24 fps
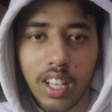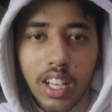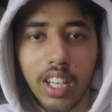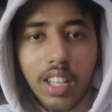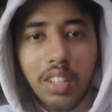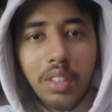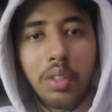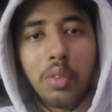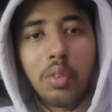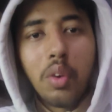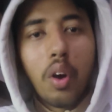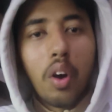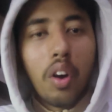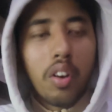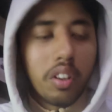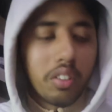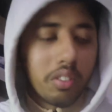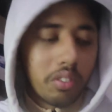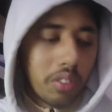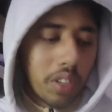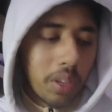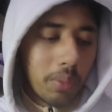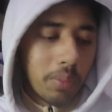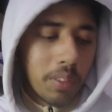and you order
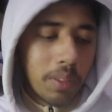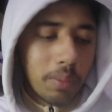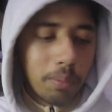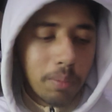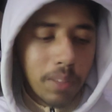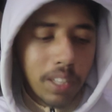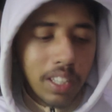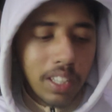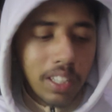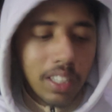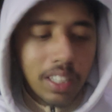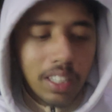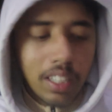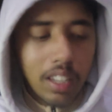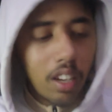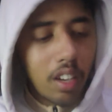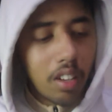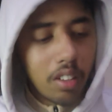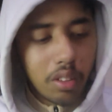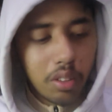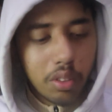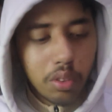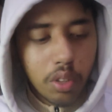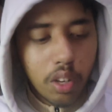from the Blinkit
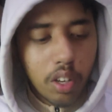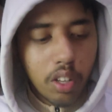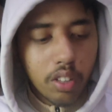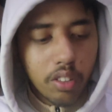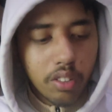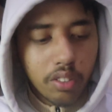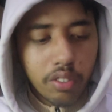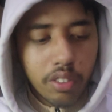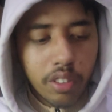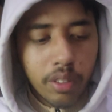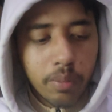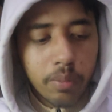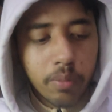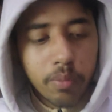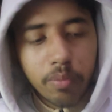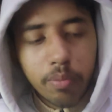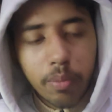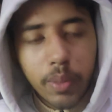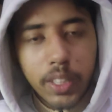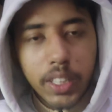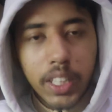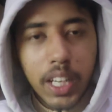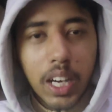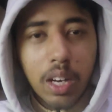or you order from
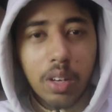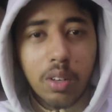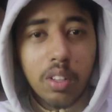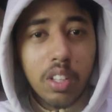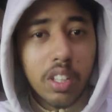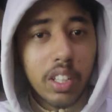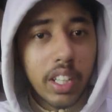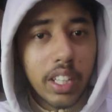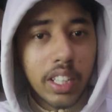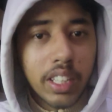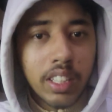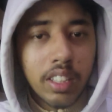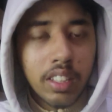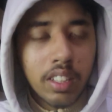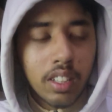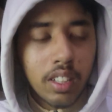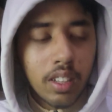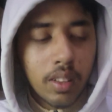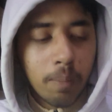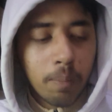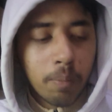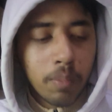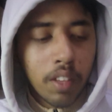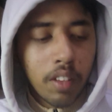Patao or
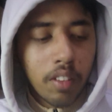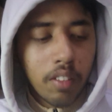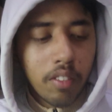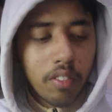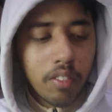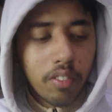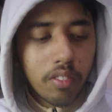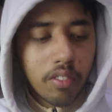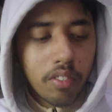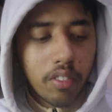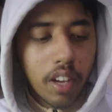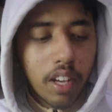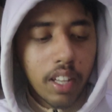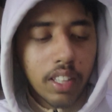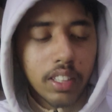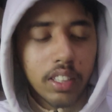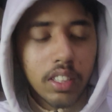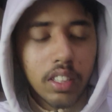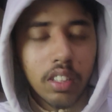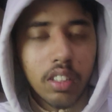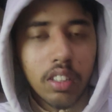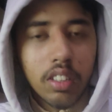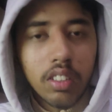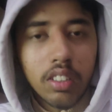
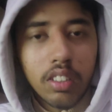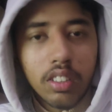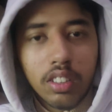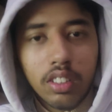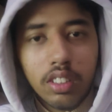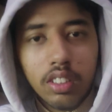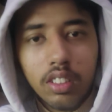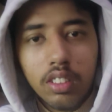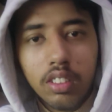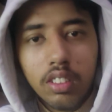fast uh,